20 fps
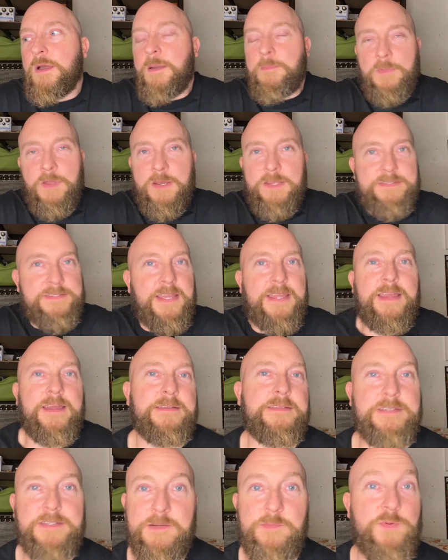going to take
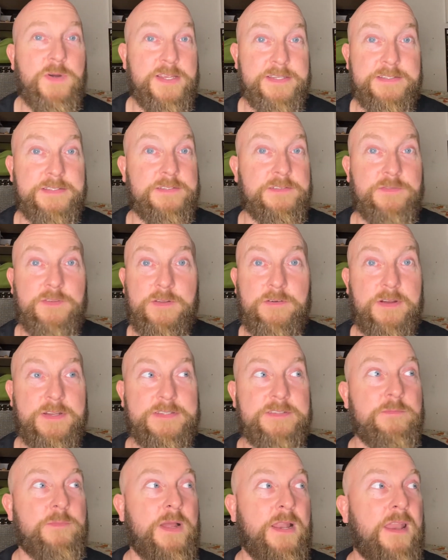antidepressants for the
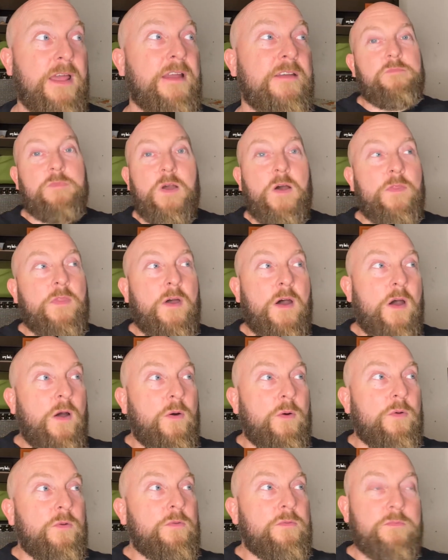rest of my life. On the
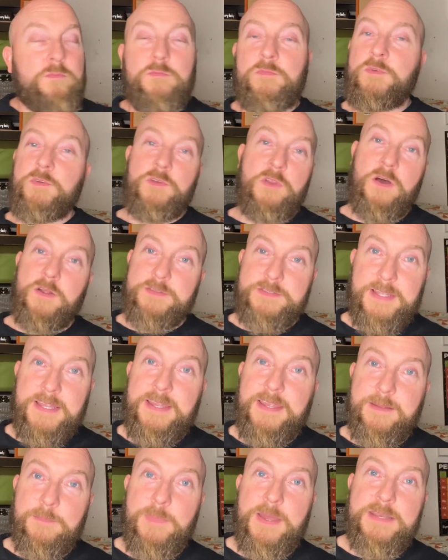whole, not
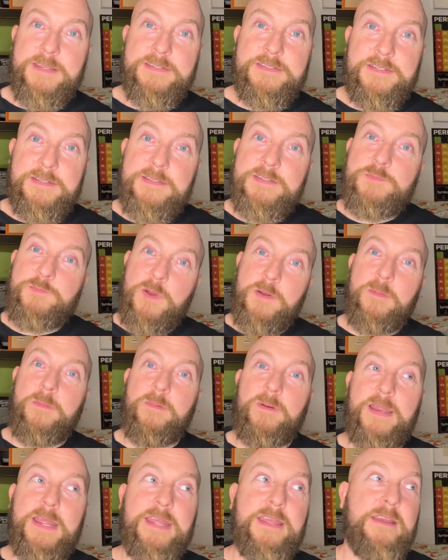taking medicine is
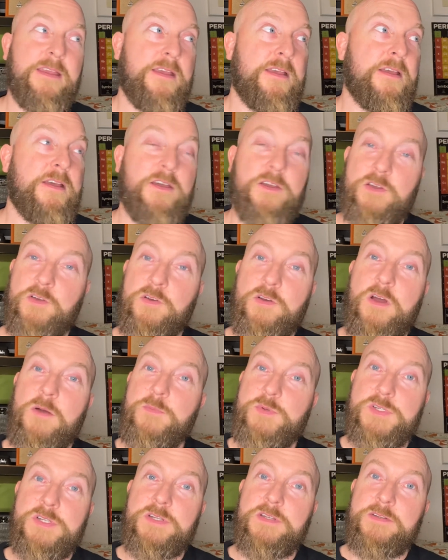probably a good
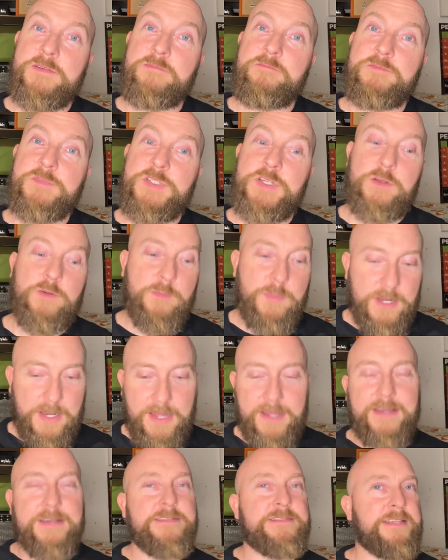option too. But
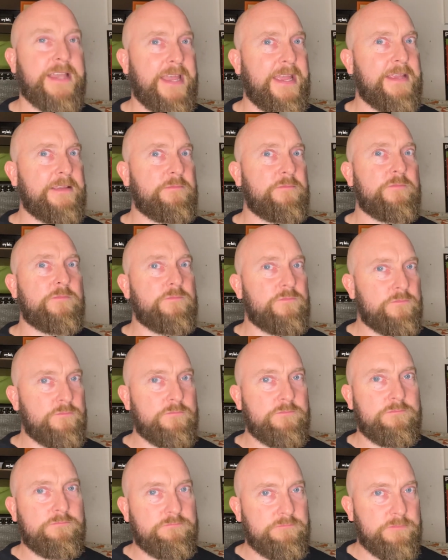like I say,
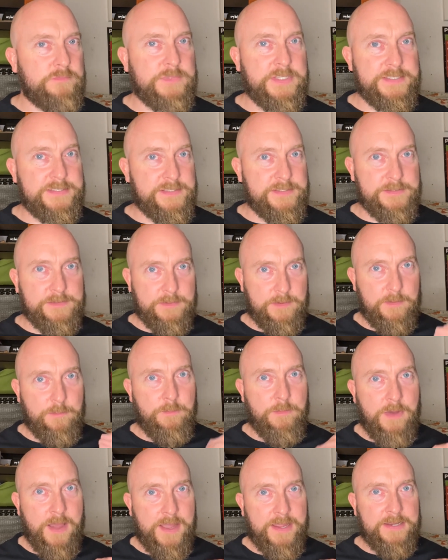this is
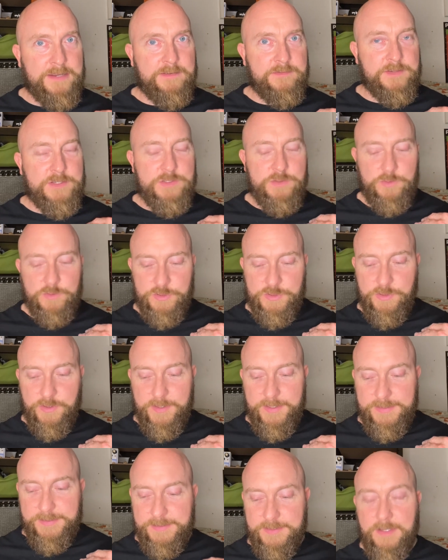my individual
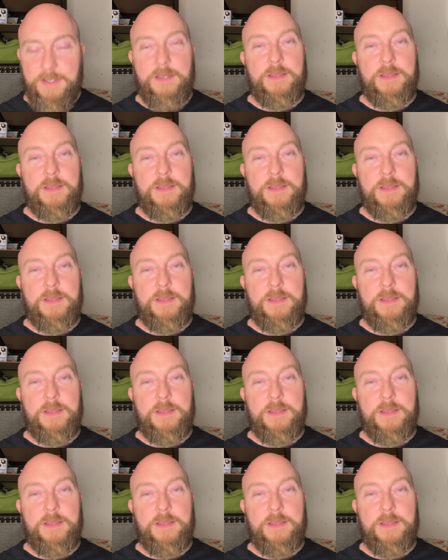choice,